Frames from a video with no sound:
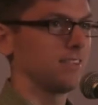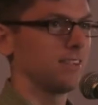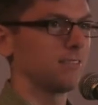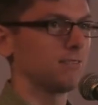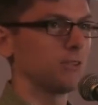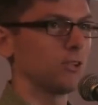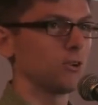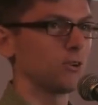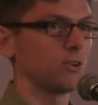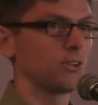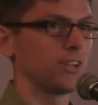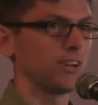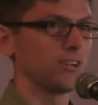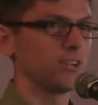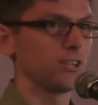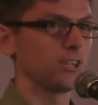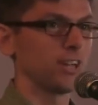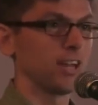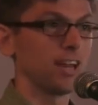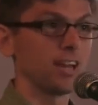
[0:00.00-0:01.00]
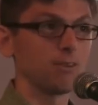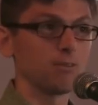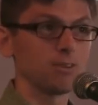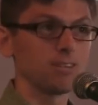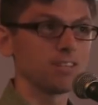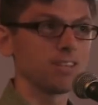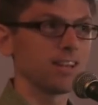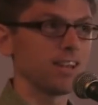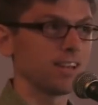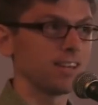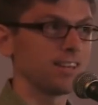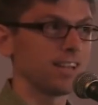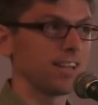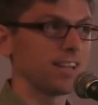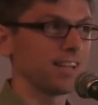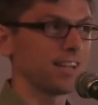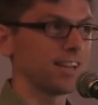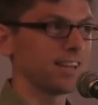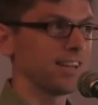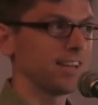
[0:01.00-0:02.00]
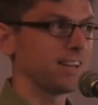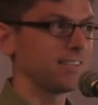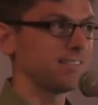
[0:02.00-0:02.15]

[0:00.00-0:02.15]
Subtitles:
of local energy? Anyone taking